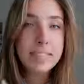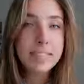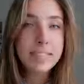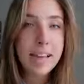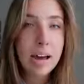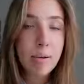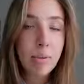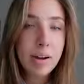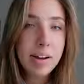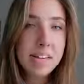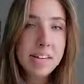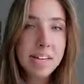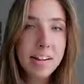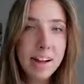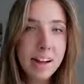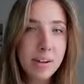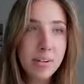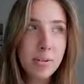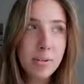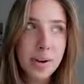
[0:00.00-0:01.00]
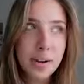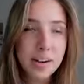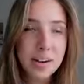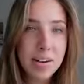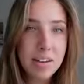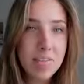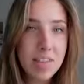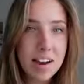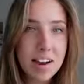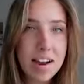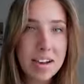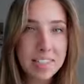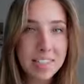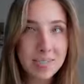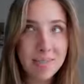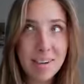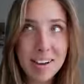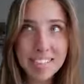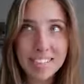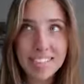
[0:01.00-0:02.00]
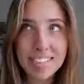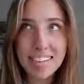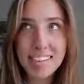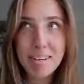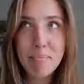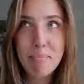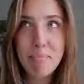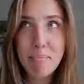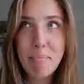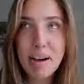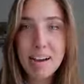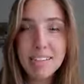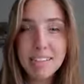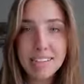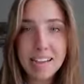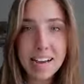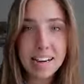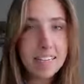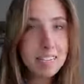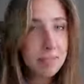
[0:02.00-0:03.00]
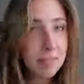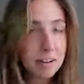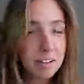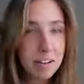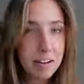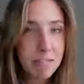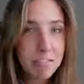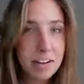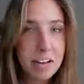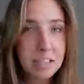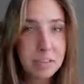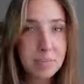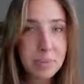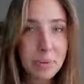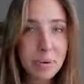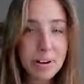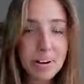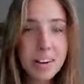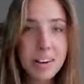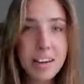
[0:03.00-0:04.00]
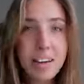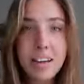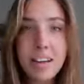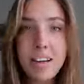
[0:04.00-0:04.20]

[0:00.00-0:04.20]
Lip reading: That went a lot quicker than I expected, but that is my life dashboard.